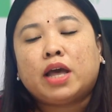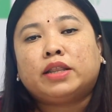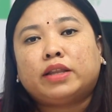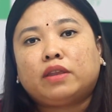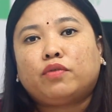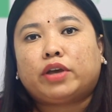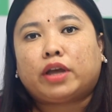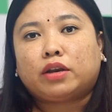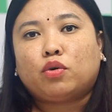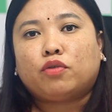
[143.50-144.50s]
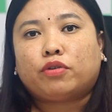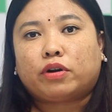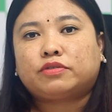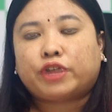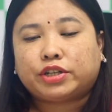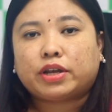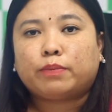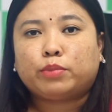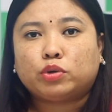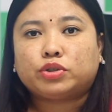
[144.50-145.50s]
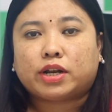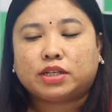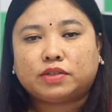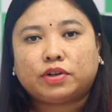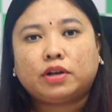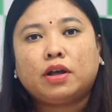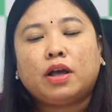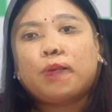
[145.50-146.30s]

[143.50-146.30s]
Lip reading: then we can go for a fresh embryo transfer.